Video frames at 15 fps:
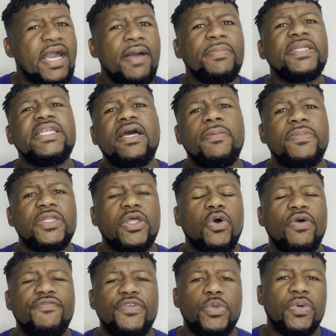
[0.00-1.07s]
Comment down
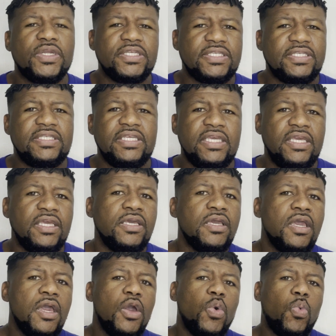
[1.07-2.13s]
below if you want to see
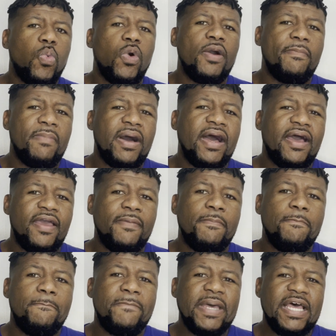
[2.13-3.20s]
what my
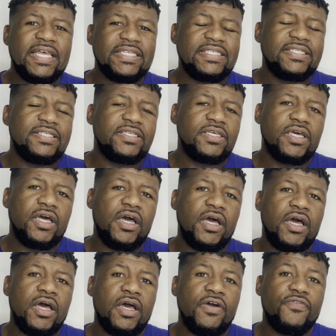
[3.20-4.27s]
best
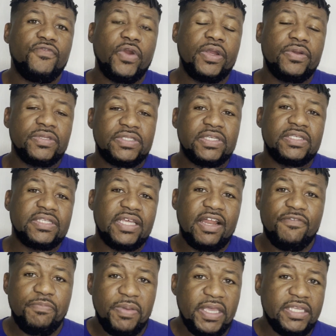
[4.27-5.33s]
fragrances that
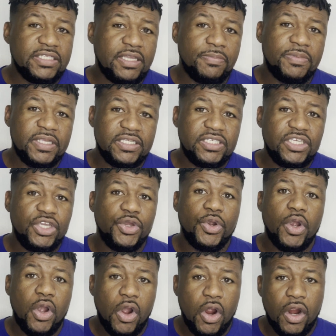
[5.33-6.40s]
I've picked up this
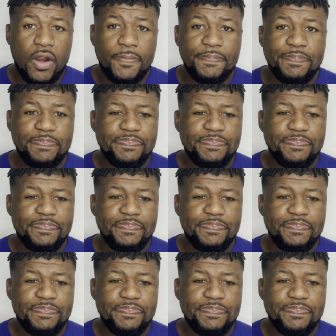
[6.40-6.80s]
year are.